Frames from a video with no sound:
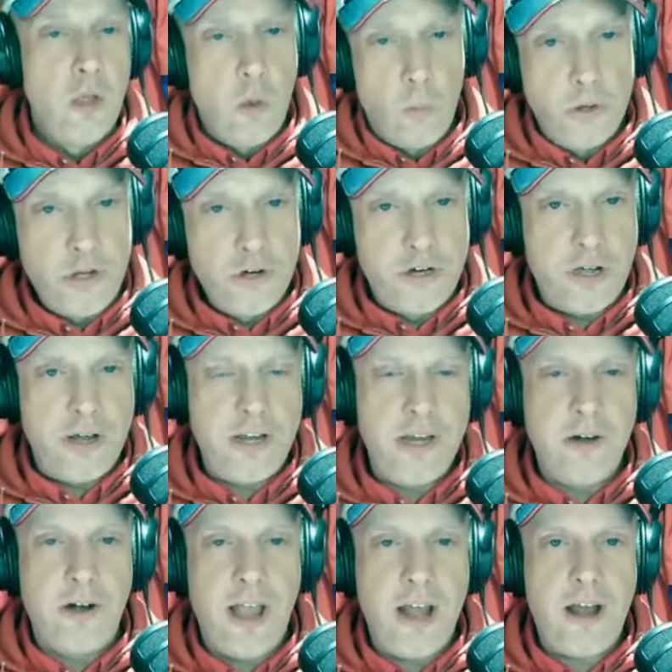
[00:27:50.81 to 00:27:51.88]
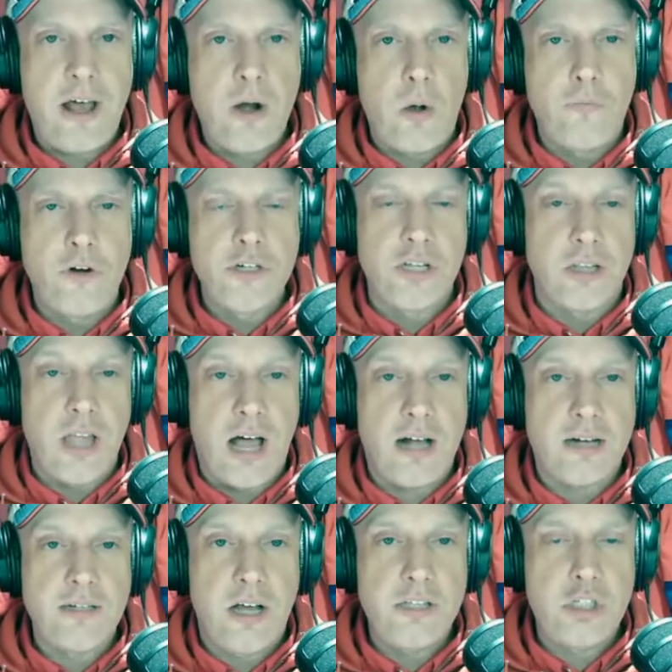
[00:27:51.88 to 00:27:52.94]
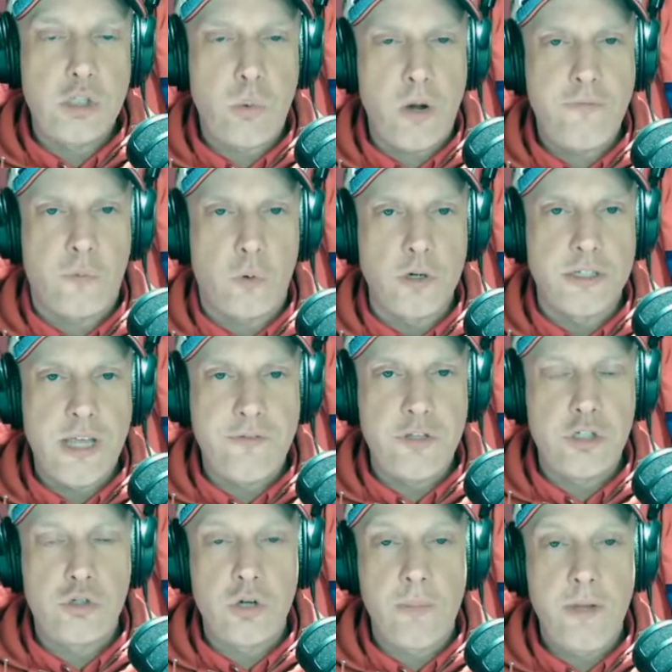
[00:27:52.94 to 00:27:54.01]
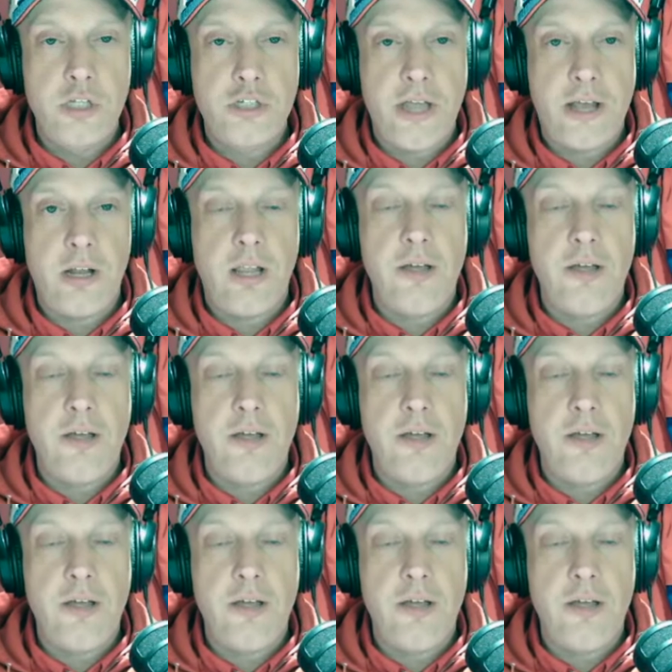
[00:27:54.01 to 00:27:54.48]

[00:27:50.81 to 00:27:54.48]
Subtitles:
When you're done here, head on over to Locked On's 24/7 streaming channel,